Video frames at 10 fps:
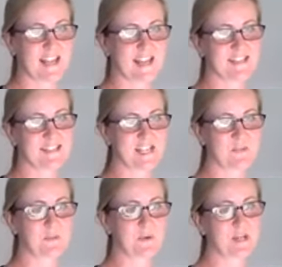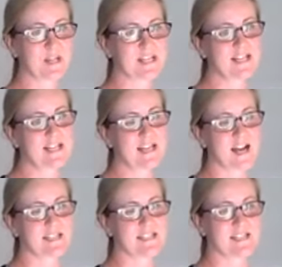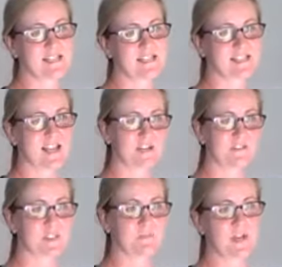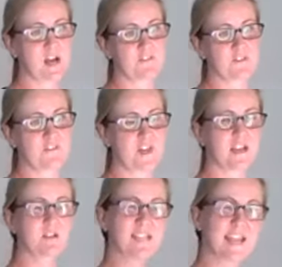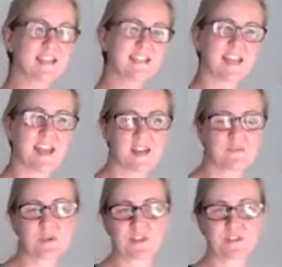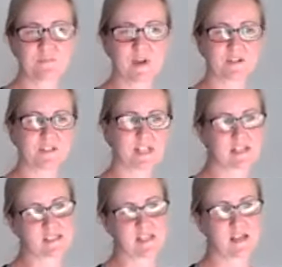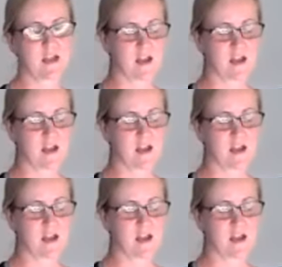And contemporary dance is kind of a spin-off of that. It goes hand in hand with modern dance.